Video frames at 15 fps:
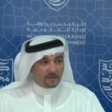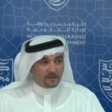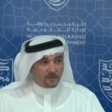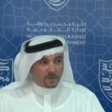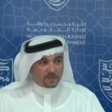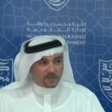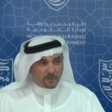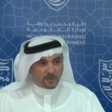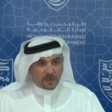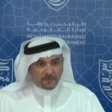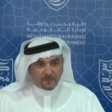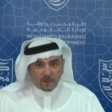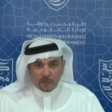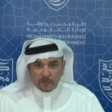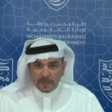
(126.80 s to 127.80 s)
Was Dubai
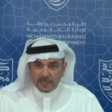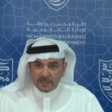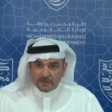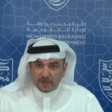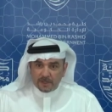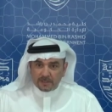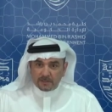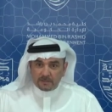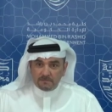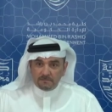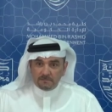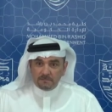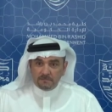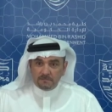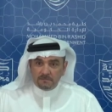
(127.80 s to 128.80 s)
following a trend?
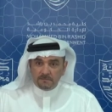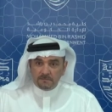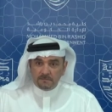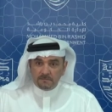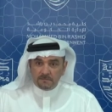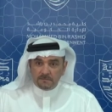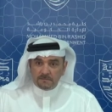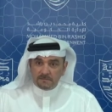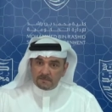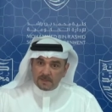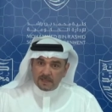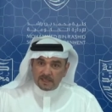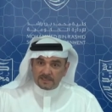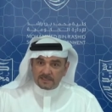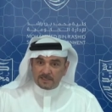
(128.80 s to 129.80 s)

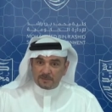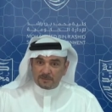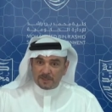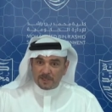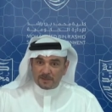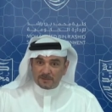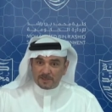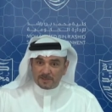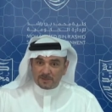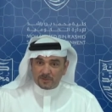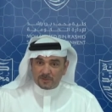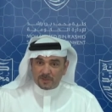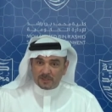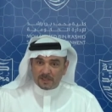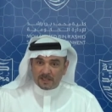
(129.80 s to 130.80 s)
As sometimes it's
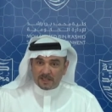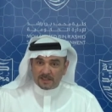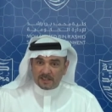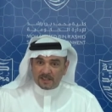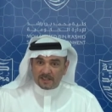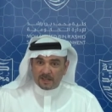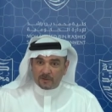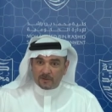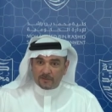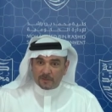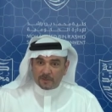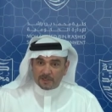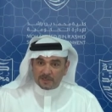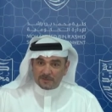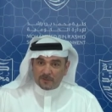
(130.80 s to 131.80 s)
rumored, and I think now
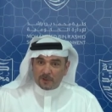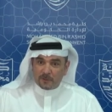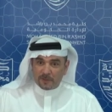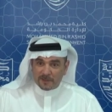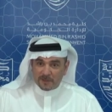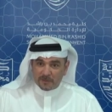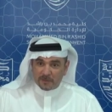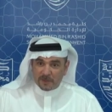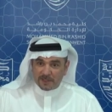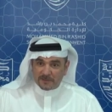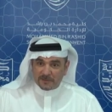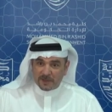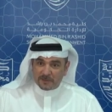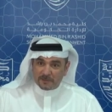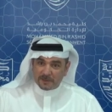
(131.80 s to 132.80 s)
everybody is following the Dubai
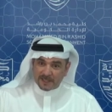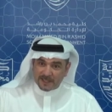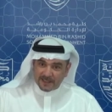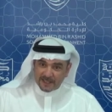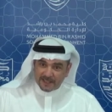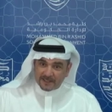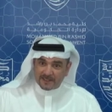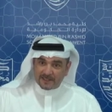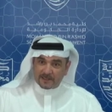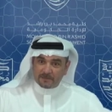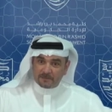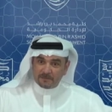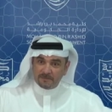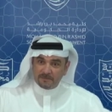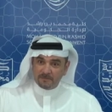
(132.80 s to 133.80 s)
trend, but at that
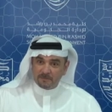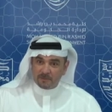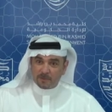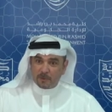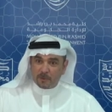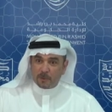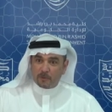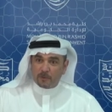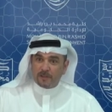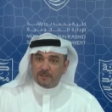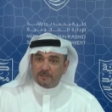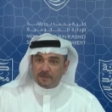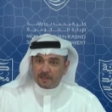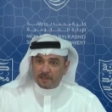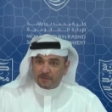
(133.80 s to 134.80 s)
time, people were
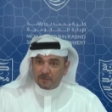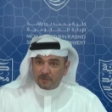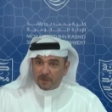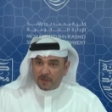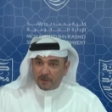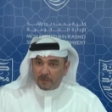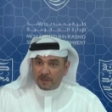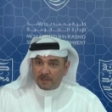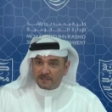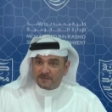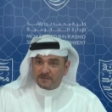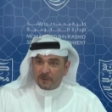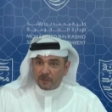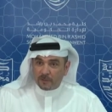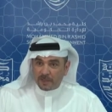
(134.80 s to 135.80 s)
wondering if Dubai was
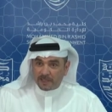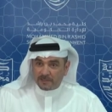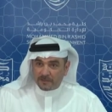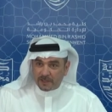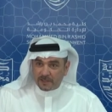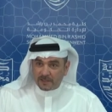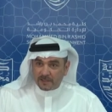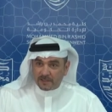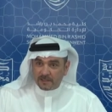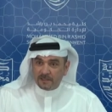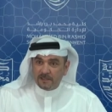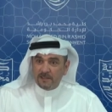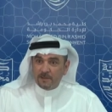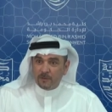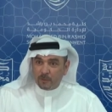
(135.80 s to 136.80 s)
following a trend and
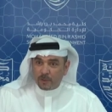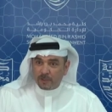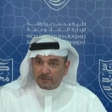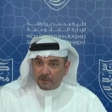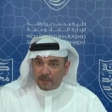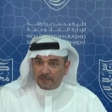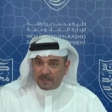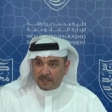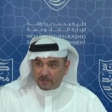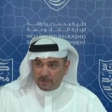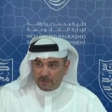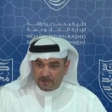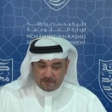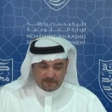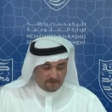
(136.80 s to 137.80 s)
what trend that
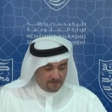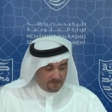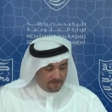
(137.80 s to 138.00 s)
was.